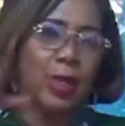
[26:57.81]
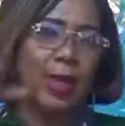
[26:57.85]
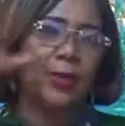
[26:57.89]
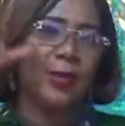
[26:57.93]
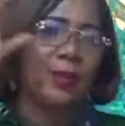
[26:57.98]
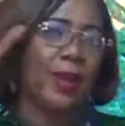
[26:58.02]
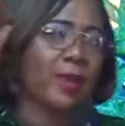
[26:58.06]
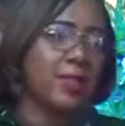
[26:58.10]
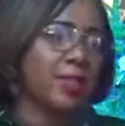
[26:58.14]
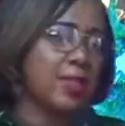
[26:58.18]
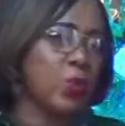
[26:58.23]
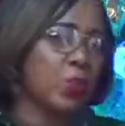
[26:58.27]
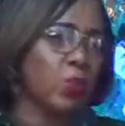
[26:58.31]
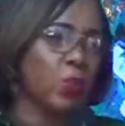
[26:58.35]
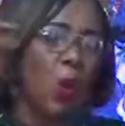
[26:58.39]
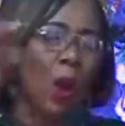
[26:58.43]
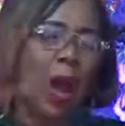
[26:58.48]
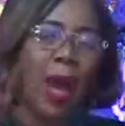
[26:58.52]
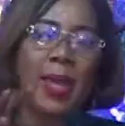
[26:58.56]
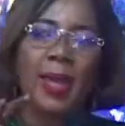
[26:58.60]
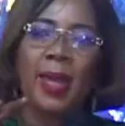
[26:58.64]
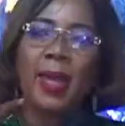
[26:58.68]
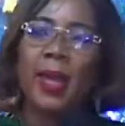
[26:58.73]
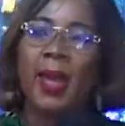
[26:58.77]
And that is
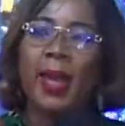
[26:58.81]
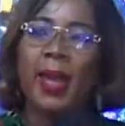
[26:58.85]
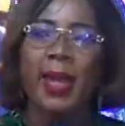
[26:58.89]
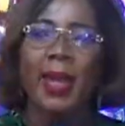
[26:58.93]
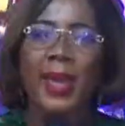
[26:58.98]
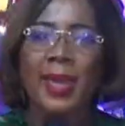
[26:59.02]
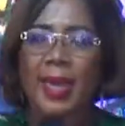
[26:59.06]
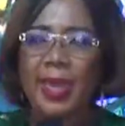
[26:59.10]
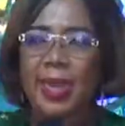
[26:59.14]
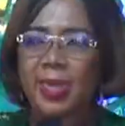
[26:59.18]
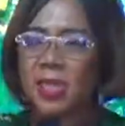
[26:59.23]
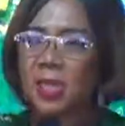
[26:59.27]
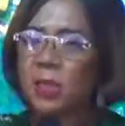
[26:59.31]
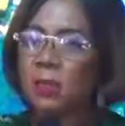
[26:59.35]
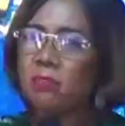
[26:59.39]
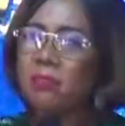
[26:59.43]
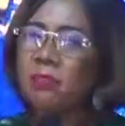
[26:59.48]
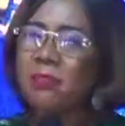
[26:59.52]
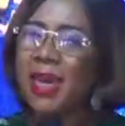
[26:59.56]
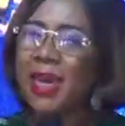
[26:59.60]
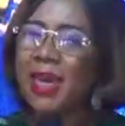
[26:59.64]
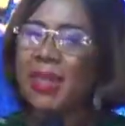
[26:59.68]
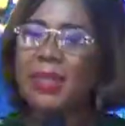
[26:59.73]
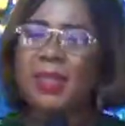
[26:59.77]
why he has
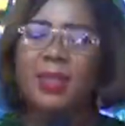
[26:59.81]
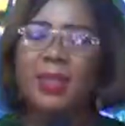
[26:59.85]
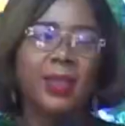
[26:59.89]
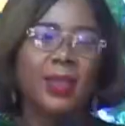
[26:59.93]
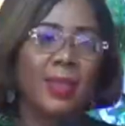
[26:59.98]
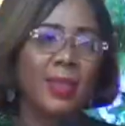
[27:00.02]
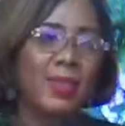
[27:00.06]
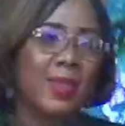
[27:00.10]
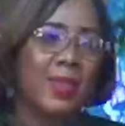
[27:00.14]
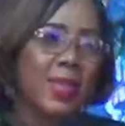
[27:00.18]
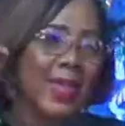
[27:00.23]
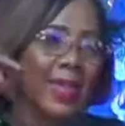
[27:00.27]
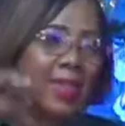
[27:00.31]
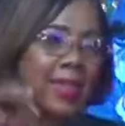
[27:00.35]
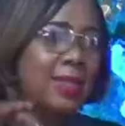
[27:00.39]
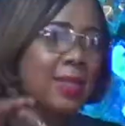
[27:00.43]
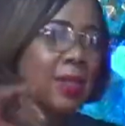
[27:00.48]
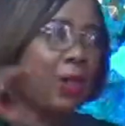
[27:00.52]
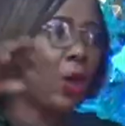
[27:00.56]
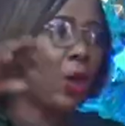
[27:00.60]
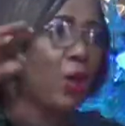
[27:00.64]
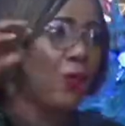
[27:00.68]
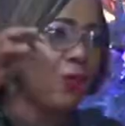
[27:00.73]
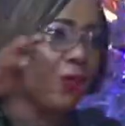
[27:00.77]
made this
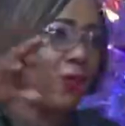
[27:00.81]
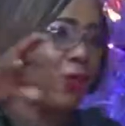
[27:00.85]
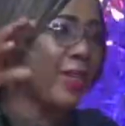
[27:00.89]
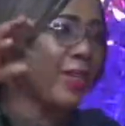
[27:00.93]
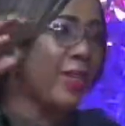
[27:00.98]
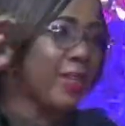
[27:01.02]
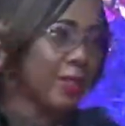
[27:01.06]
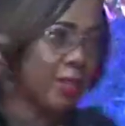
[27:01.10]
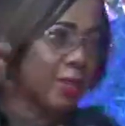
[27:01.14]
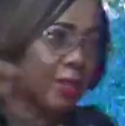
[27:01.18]
conference